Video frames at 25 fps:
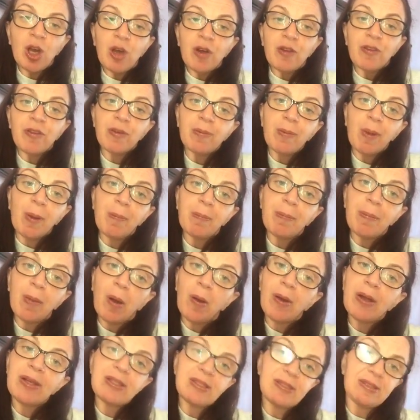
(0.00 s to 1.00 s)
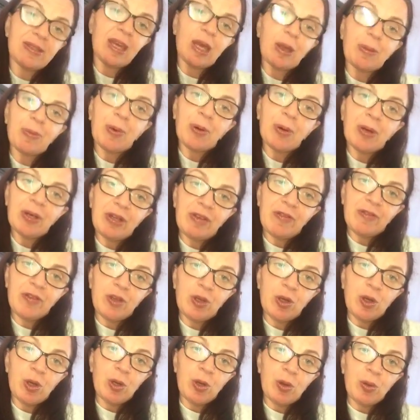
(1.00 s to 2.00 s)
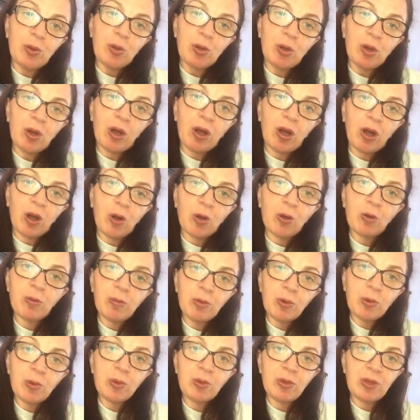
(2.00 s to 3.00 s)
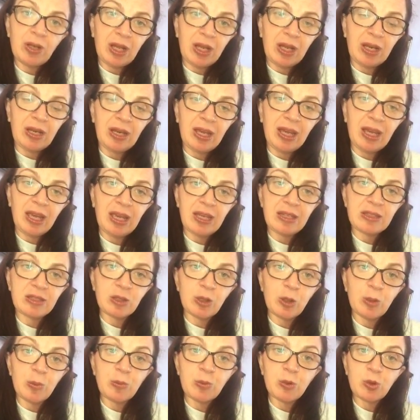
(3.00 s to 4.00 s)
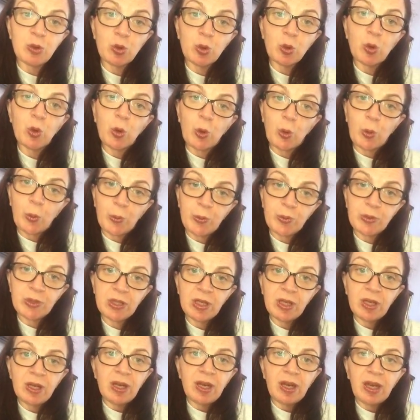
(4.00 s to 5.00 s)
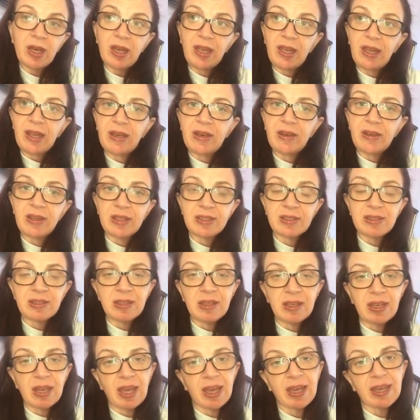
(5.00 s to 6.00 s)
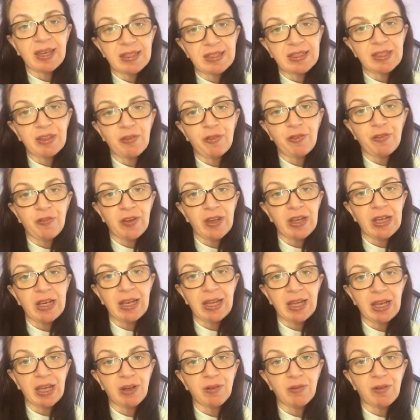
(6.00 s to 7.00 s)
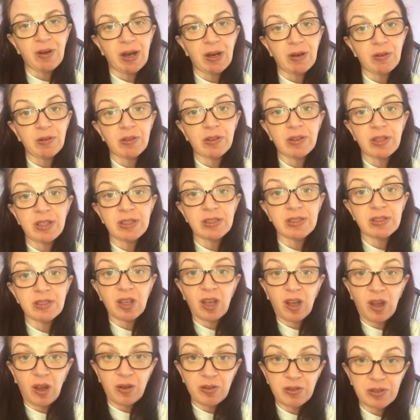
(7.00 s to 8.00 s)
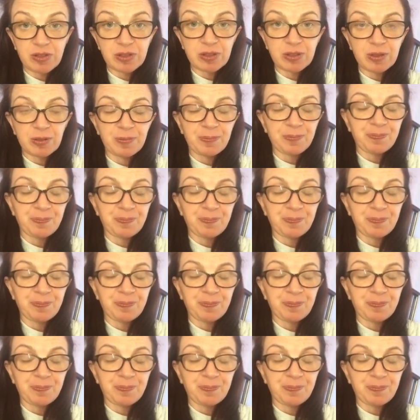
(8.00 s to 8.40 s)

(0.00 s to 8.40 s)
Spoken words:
From a mindset point of view, your whole morning is absorbed in this negative feeling around this task.